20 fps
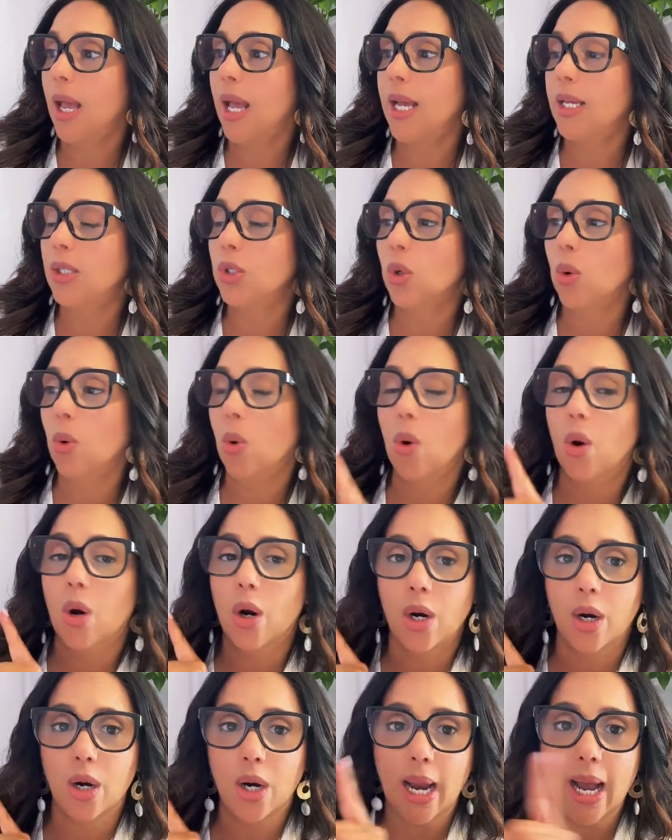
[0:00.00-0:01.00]
And
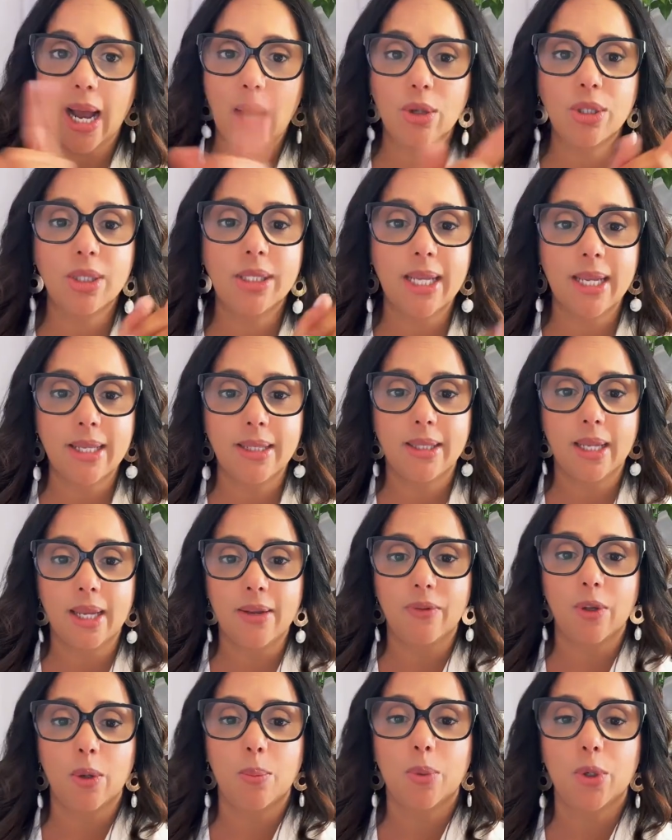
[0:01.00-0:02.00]
or I'll send,
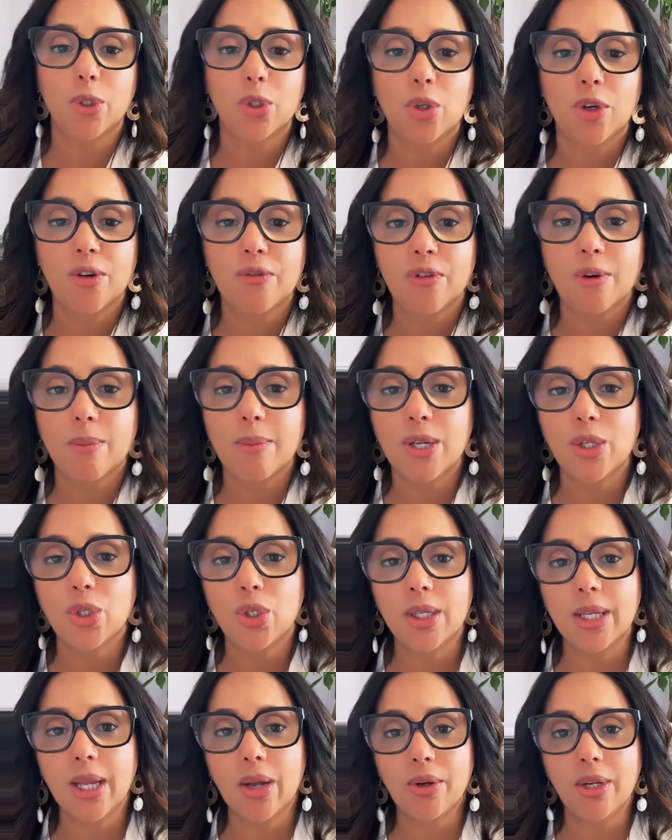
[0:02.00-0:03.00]
if you put your
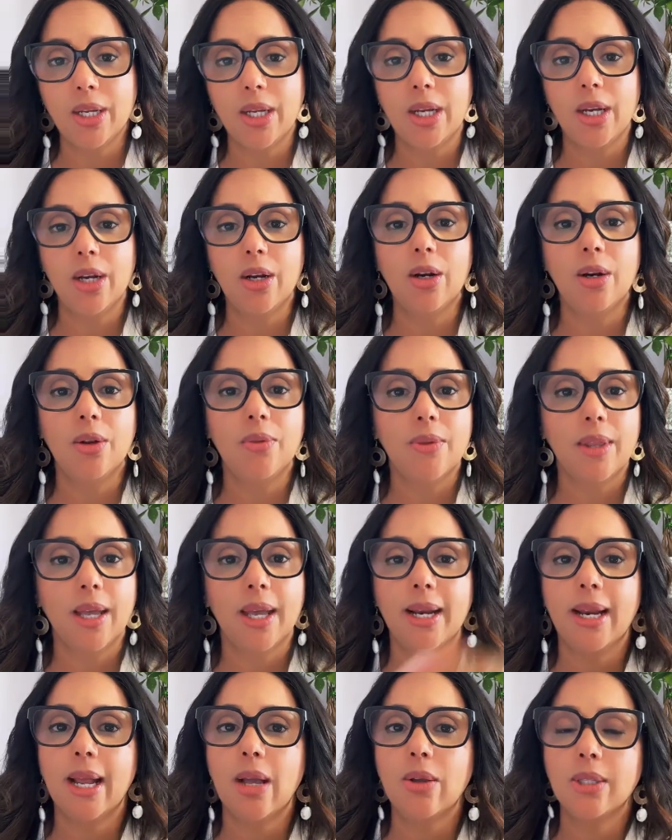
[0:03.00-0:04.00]
information down here,
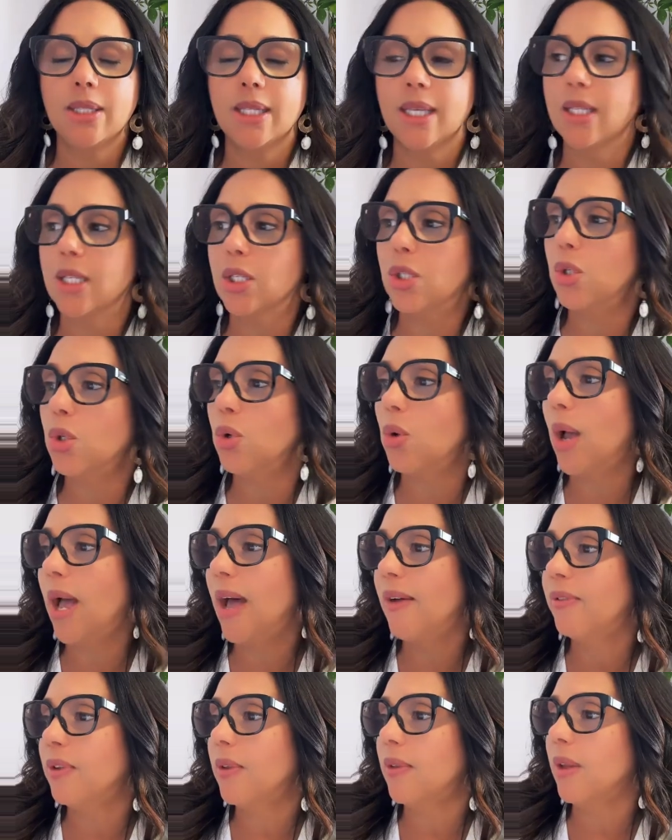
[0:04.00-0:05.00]
then I'll send it to you
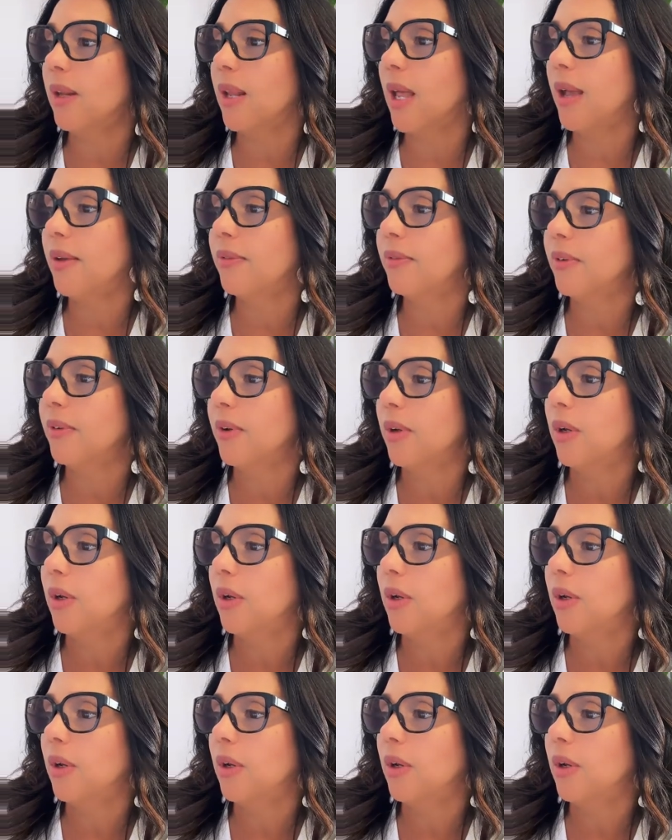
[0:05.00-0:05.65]
after the live.